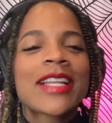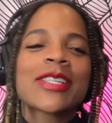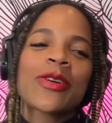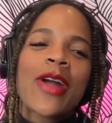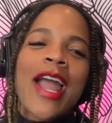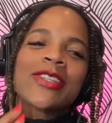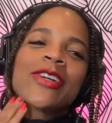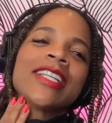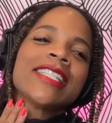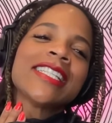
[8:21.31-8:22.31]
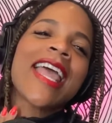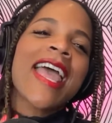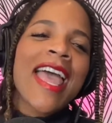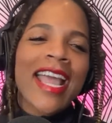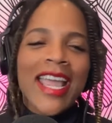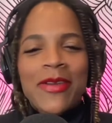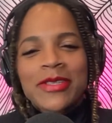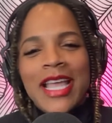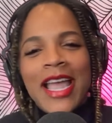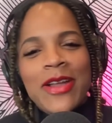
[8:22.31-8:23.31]
He had a scratch on his neck.
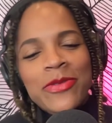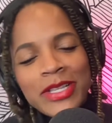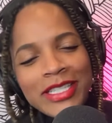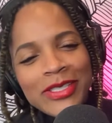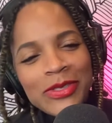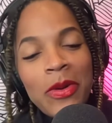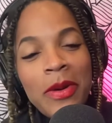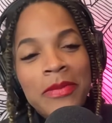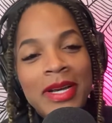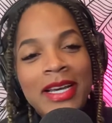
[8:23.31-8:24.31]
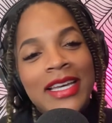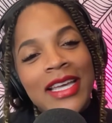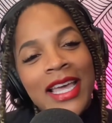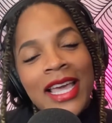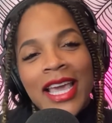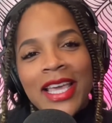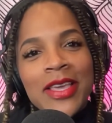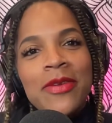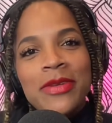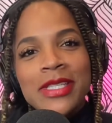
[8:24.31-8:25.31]
He was like really sore, but
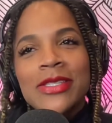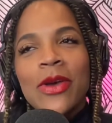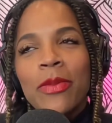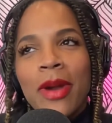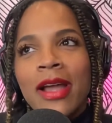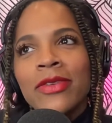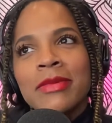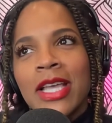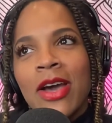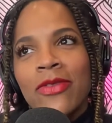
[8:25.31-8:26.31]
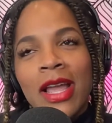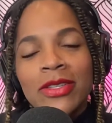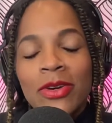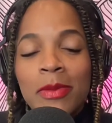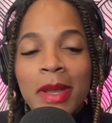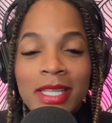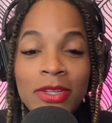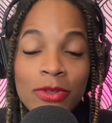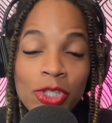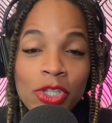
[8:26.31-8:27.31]
he was so proud of himself. And I told him, I
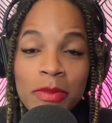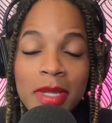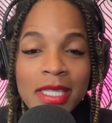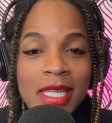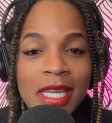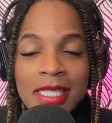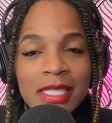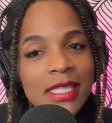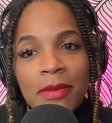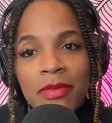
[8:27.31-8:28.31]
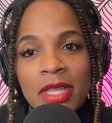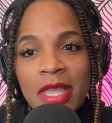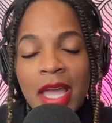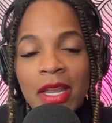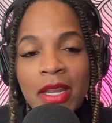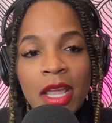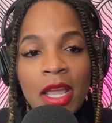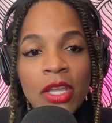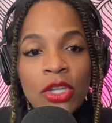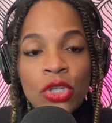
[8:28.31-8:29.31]
said, you should be. I said, because this is something that
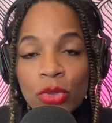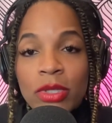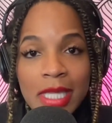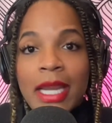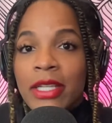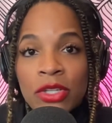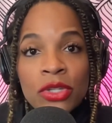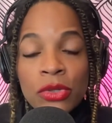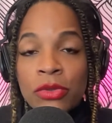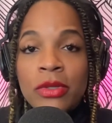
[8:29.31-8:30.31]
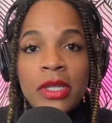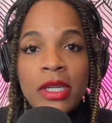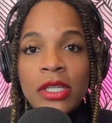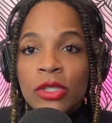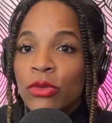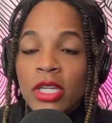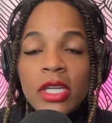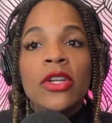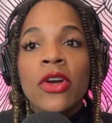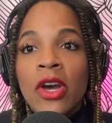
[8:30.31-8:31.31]
you decided to do. You
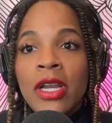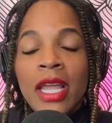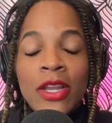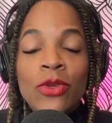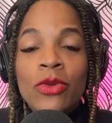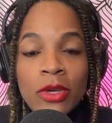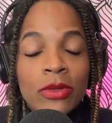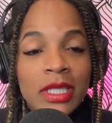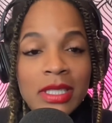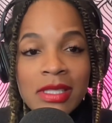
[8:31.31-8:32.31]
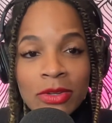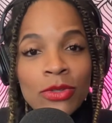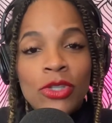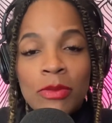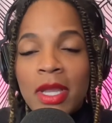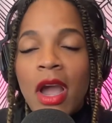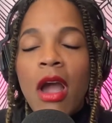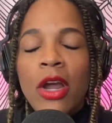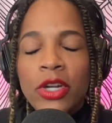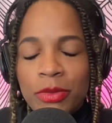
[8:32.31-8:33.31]
took it on and you killed it. So you should be
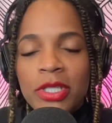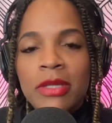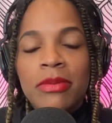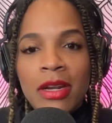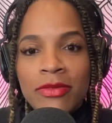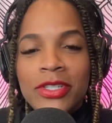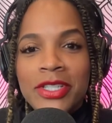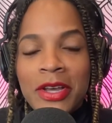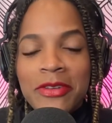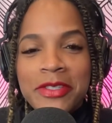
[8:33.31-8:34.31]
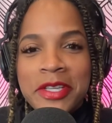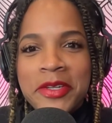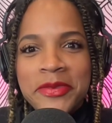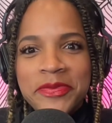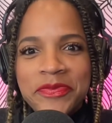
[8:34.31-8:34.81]
100% proud of yourself. So.